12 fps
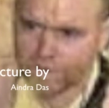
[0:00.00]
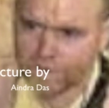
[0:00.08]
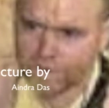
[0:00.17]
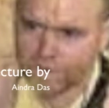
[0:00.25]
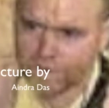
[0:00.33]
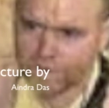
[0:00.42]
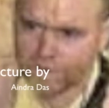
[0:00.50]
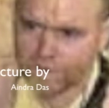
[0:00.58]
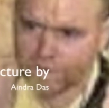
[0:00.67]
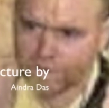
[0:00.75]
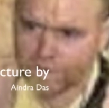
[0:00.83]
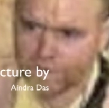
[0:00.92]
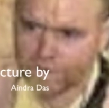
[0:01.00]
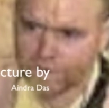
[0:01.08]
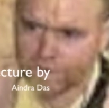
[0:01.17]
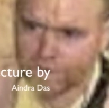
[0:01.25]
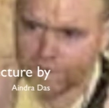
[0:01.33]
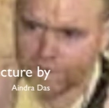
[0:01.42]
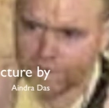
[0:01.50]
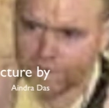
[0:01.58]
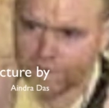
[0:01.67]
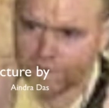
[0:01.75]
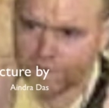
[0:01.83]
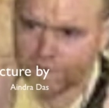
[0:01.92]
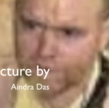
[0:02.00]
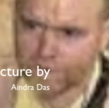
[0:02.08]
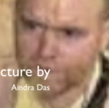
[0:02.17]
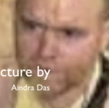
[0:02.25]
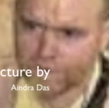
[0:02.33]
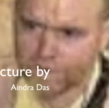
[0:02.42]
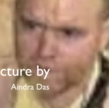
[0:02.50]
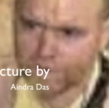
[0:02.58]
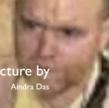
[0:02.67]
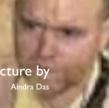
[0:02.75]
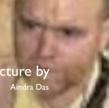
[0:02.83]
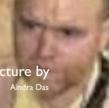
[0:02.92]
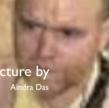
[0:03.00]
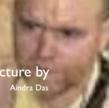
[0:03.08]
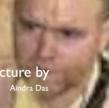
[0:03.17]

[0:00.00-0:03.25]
(silence)